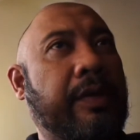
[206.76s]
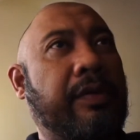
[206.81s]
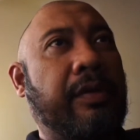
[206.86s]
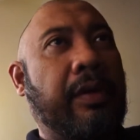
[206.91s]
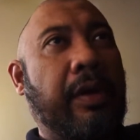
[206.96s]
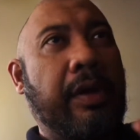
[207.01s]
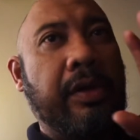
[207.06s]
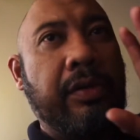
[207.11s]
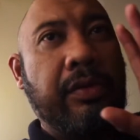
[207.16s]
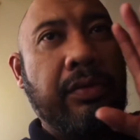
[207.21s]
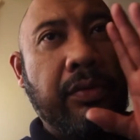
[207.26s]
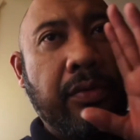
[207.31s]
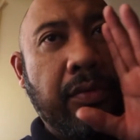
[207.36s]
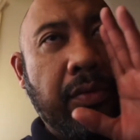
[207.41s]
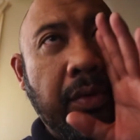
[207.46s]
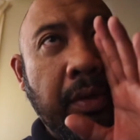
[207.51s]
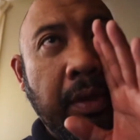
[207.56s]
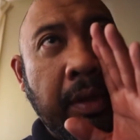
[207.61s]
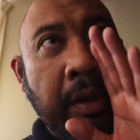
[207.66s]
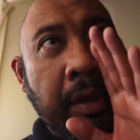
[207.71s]
going to
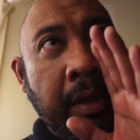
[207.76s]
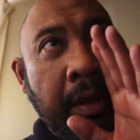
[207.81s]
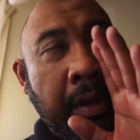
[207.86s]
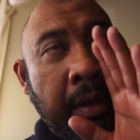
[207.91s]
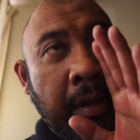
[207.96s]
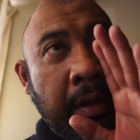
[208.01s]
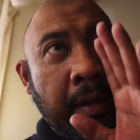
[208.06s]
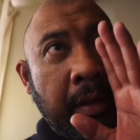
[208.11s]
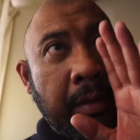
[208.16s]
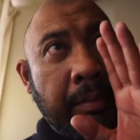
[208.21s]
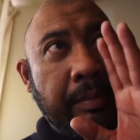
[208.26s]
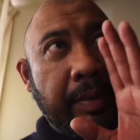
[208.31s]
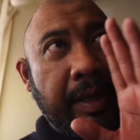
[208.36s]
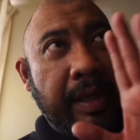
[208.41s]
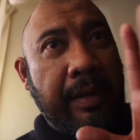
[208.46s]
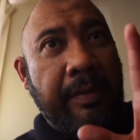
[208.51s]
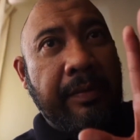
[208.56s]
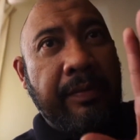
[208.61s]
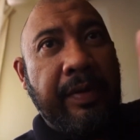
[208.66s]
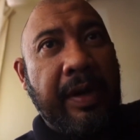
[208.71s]
be
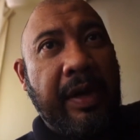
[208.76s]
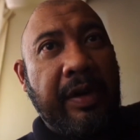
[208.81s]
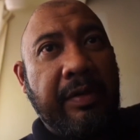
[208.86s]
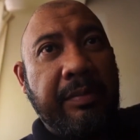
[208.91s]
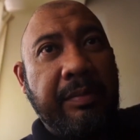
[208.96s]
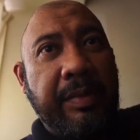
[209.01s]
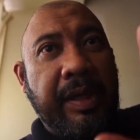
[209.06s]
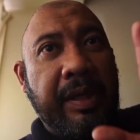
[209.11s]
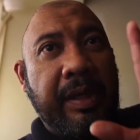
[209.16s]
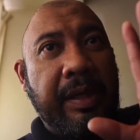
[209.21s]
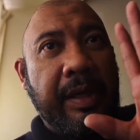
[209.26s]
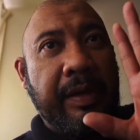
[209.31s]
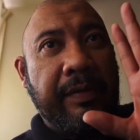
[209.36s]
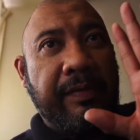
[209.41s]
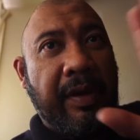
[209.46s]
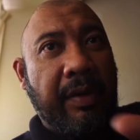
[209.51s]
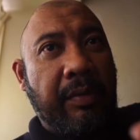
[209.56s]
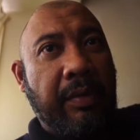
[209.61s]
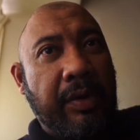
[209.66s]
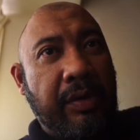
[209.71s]
in front of me if
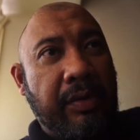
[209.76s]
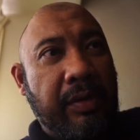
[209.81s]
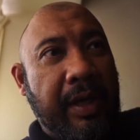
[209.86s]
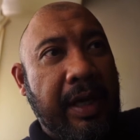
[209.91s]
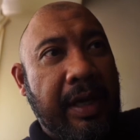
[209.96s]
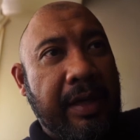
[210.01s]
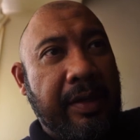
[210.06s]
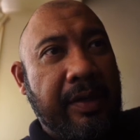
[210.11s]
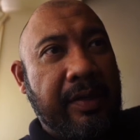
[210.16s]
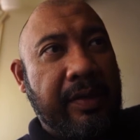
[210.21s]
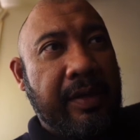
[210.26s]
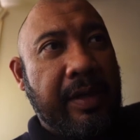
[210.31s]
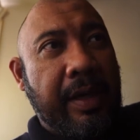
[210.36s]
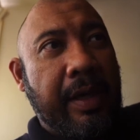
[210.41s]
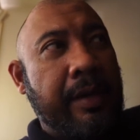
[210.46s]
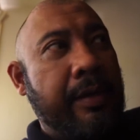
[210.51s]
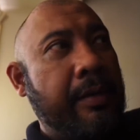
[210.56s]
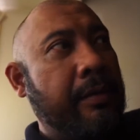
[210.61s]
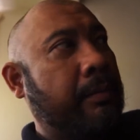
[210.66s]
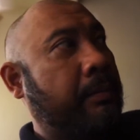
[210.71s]
I want to get this
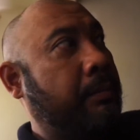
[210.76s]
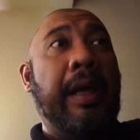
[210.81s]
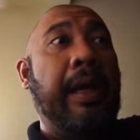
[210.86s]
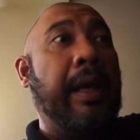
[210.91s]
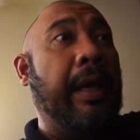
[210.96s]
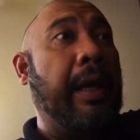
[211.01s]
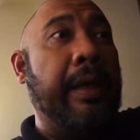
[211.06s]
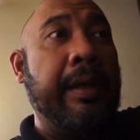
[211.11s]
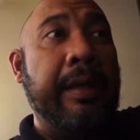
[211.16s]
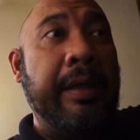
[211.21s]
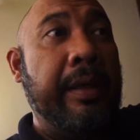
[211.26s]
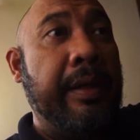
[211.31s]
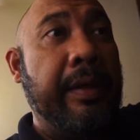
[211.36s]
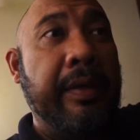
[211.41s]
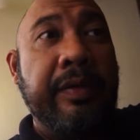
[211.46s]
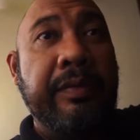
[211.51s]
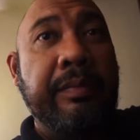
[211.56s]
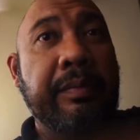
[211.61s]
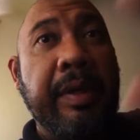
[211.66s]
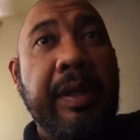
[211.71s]
done. And
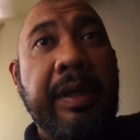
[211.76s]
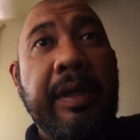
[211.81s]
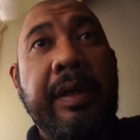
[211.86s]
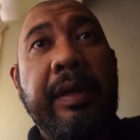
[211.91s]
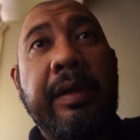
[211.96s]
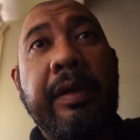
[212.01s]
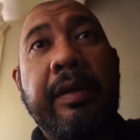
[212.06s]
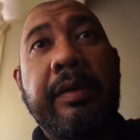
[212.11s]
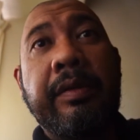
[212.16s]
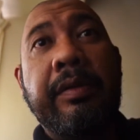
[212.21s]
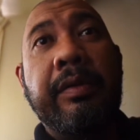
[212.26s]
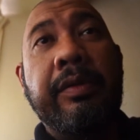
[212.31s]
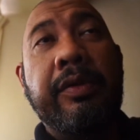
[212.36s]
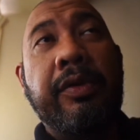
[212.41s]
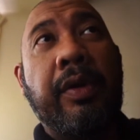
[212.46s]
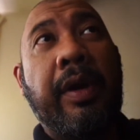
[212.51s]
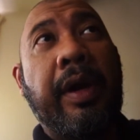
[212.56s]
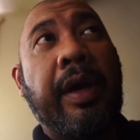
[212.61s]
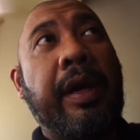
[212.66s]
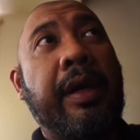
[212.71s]
here's me
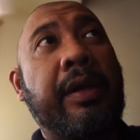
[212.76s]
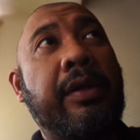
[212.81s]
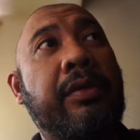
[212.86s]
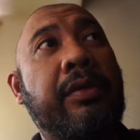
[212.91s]
trying